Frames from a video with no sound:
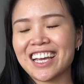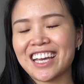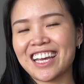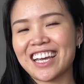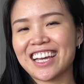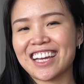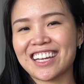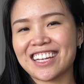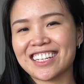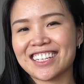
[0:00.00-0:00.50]

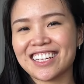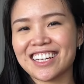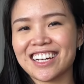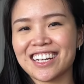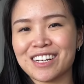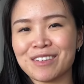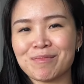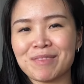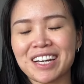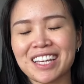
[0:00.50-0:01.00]
And
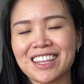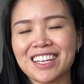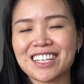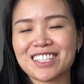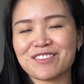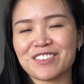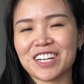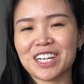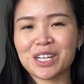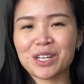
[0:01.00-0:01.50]
I think
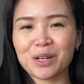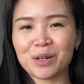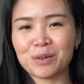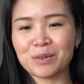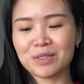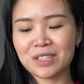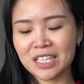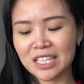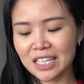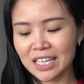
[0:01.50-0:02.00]
it's very
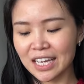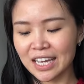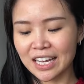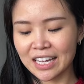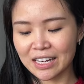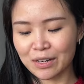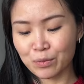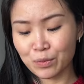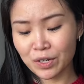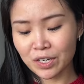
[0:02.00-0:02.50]
cozy
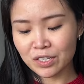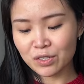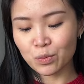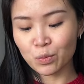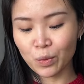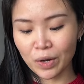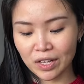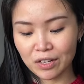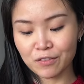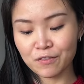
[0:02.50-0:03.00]
and it works
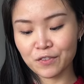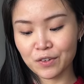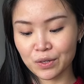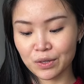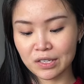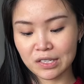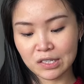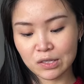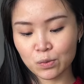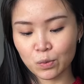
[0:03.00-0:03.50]
well for
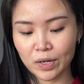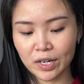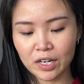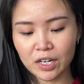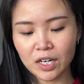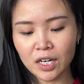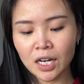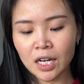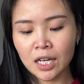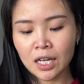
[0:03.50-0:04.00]
this
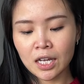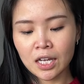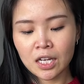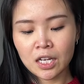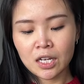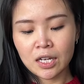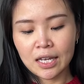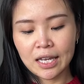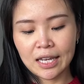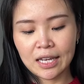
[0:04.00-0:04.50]
sweater.
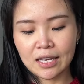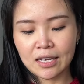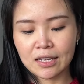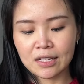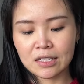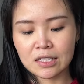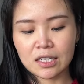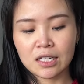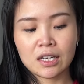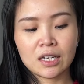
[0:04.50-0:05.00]

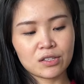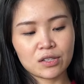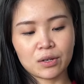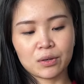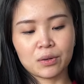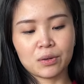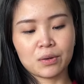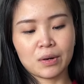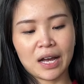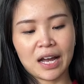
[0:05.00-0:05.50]
And
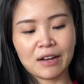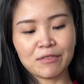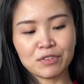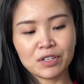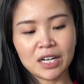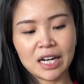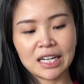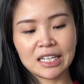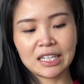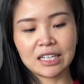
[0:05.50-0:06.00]
so
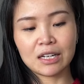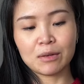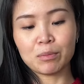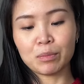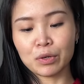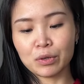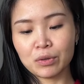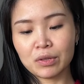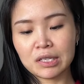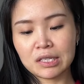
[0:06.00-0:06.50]
after I knitted
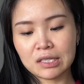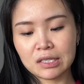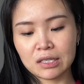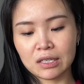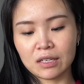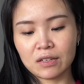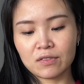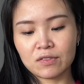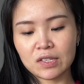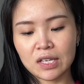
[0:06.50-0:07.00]
both the
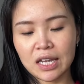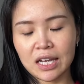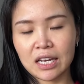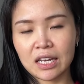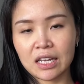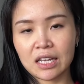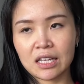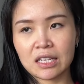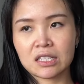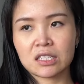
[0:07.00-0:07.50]
sleeves
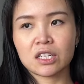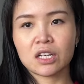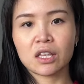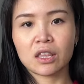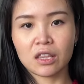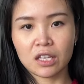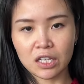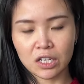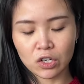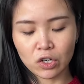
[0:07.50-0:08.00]
and
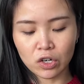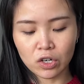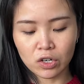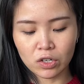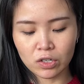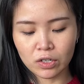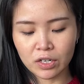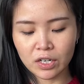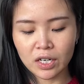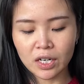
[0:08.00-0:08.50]
the
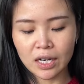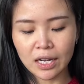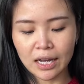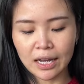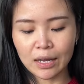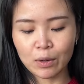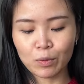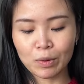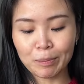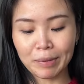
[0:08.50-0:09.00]
collar,
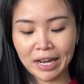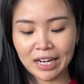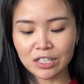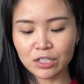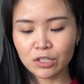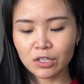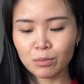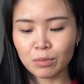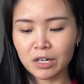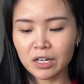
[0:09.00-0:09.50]
I went back
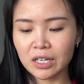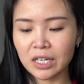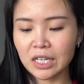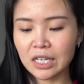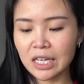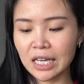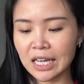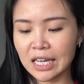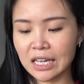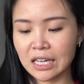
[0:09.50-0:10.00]
to the
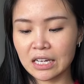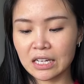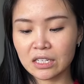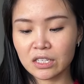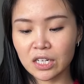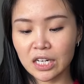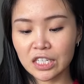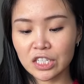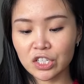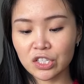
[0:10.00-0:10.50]
body and
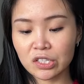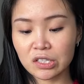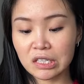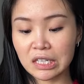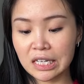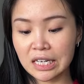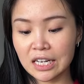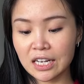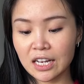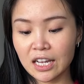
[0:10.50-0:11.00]
I just
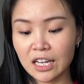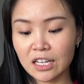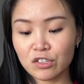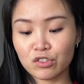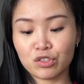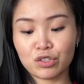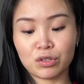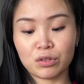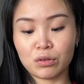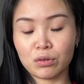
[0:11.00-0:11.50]
knitted it
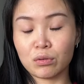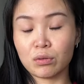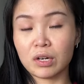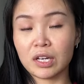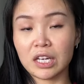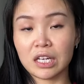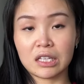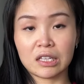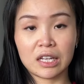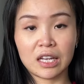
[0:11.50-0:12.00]
to
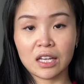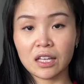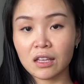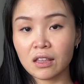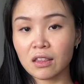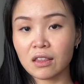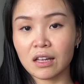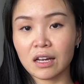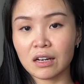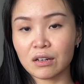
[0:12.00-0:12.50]
a
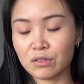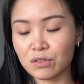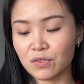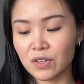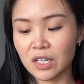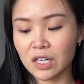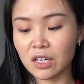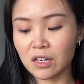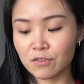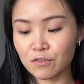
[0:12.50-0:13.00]
length that I was
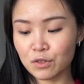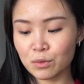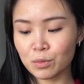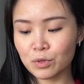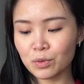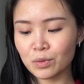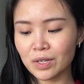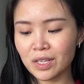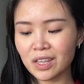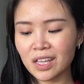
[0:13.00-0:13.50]
very
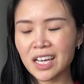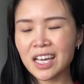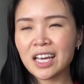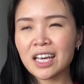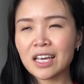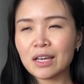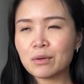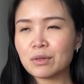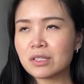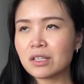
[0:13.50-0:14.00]
comfortable with.
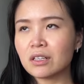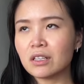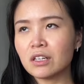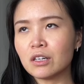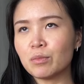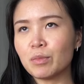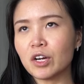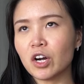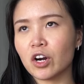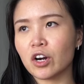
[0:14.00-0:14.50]
It was a
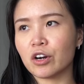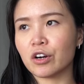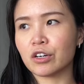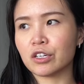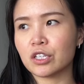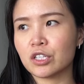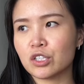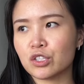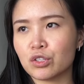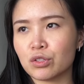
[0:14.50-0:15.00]
little bit
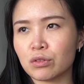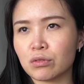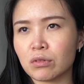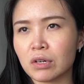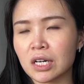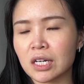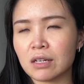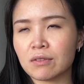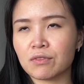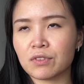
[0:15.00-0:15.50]
hard to
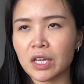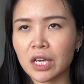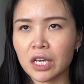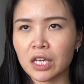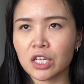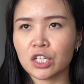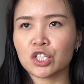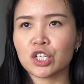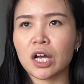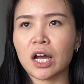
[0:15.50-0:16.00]
kind of
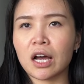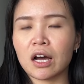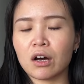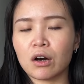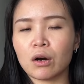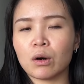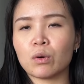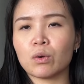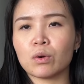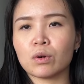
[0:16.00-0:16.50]
gauge
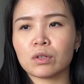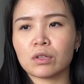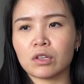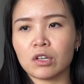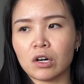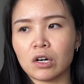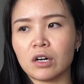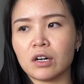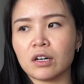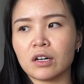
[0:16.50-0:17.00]
how
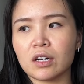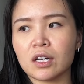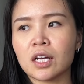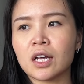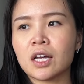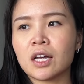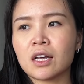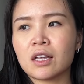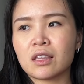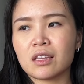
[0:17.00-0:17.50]
long
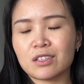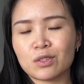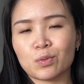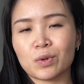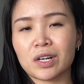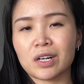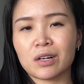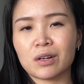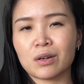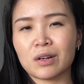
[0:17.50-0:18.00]
the
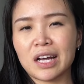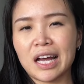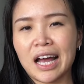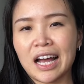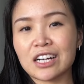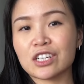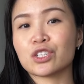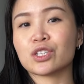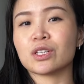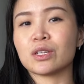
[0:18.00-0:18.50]
sweater
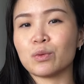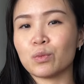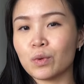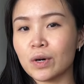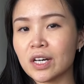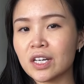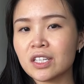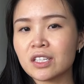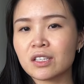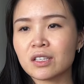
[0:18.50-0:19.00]
actually
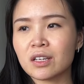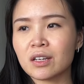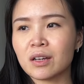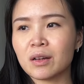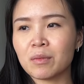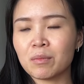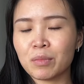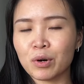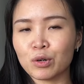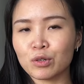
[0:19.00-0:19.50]
was
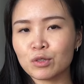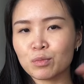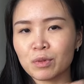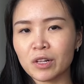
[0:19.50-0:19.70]
post